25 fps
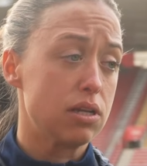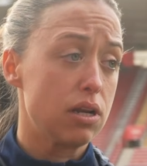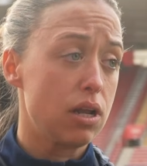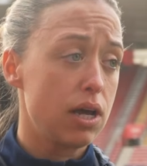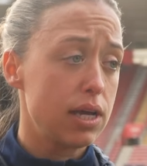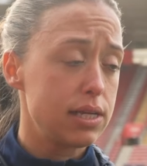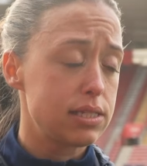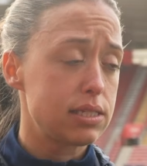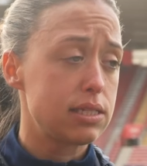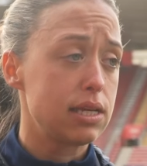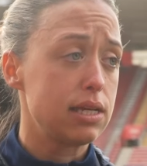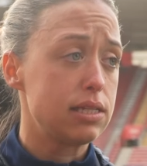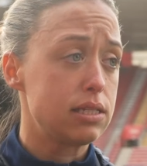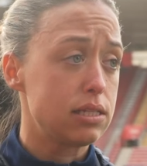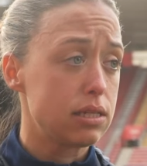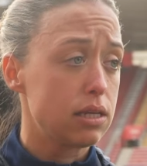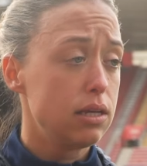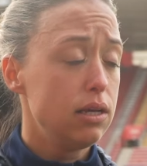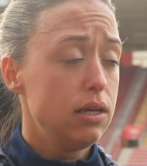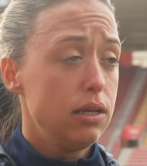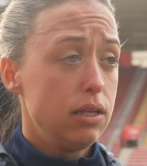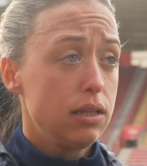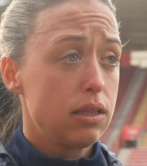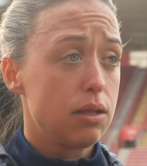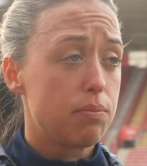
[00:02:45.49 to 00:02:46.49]
And like I said,
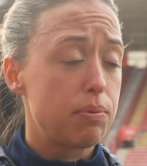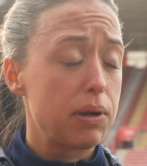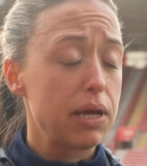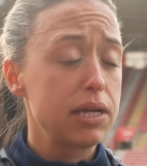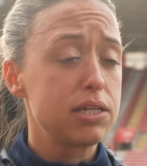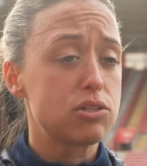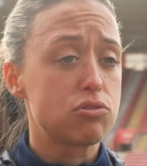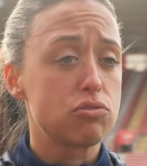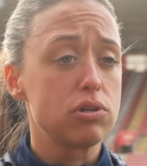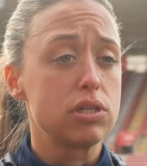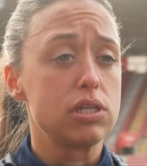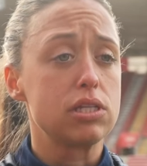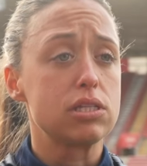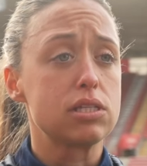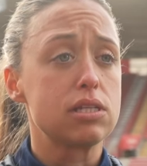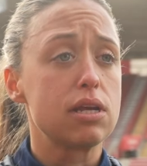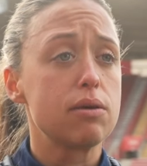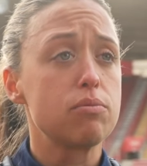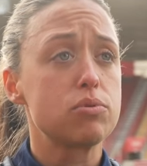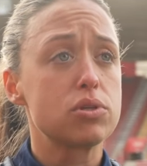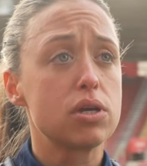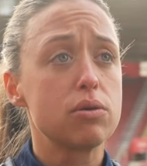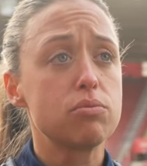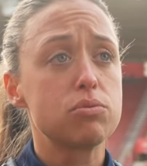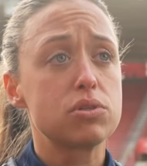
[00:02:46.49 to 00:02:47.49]
the players really
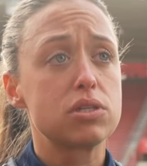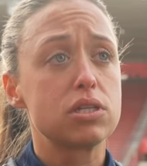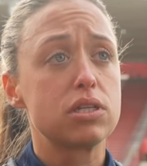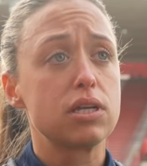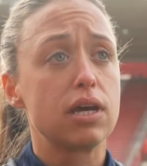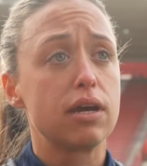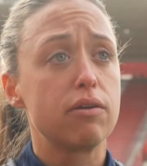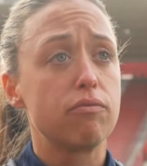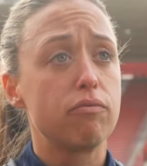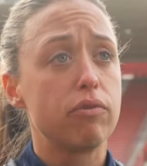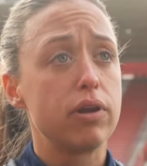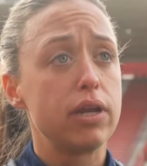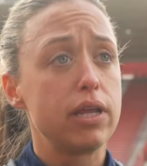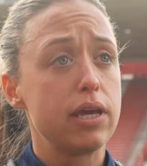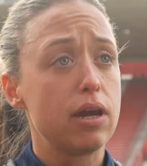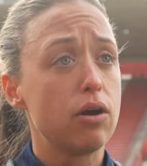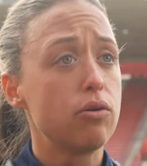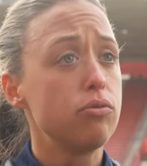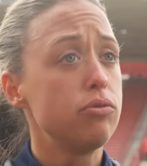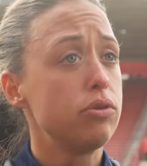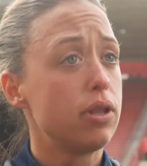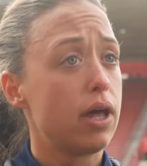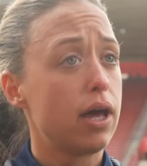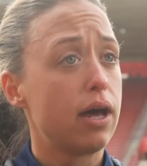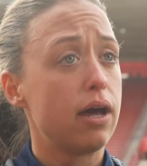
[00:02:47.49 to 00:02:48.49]
stepped up today and really
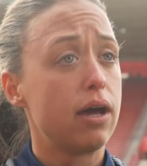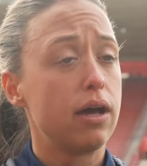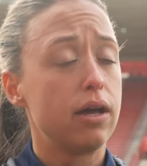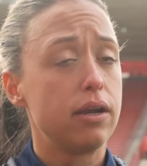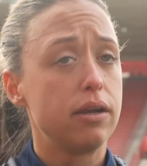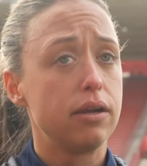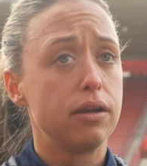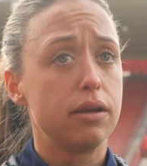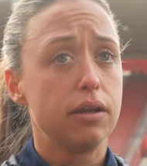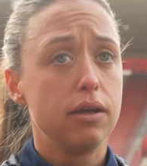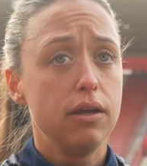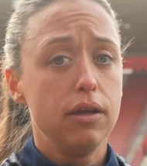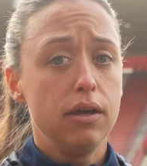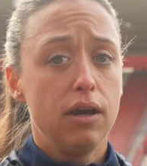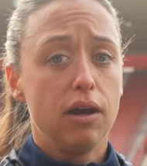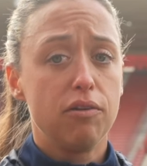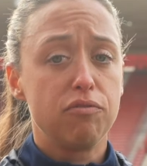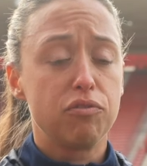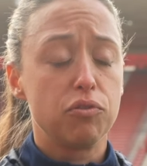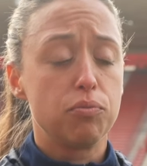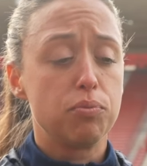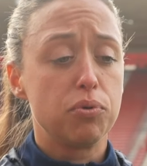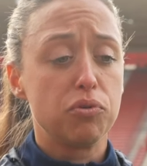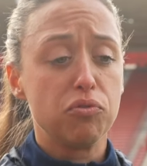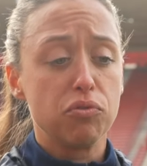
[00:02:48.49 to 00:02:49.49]
owned that. And I
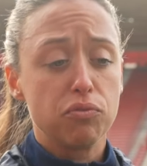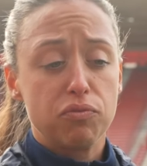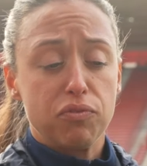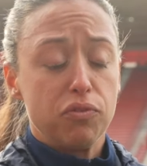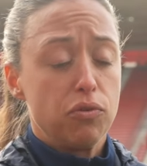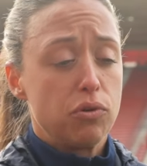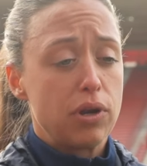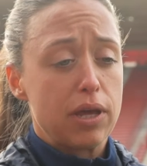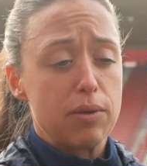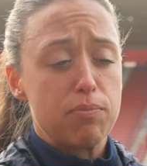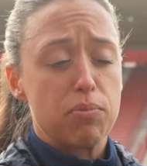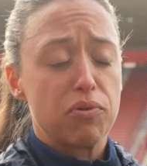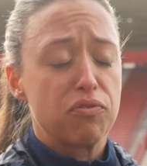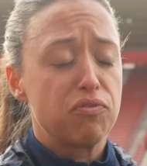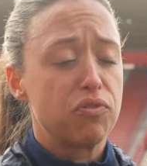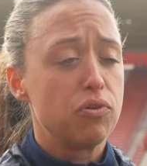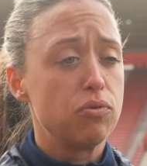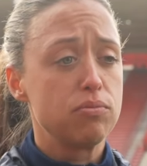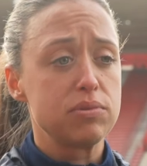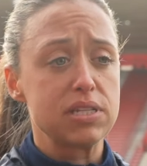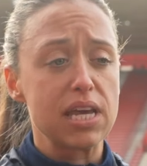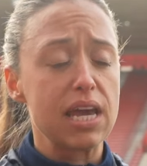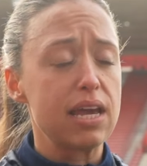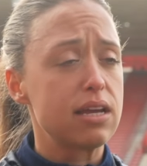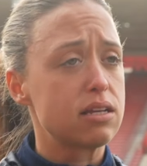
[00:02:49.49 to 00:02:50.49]
thought they
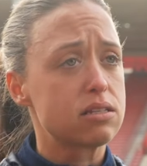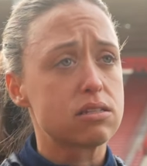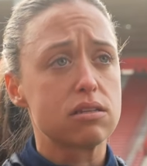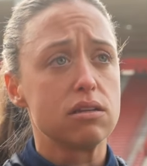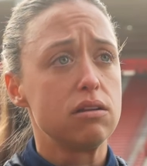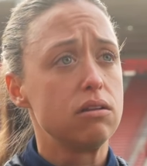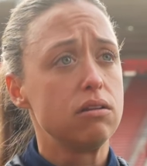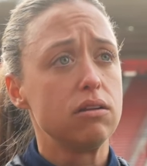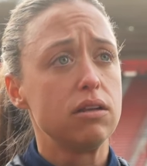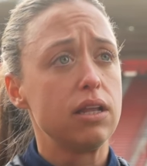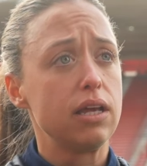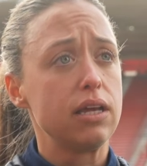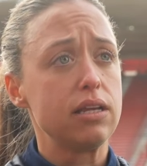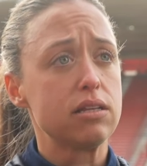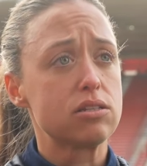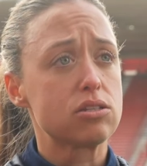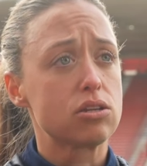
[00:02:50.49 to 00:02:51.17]
performed excellently.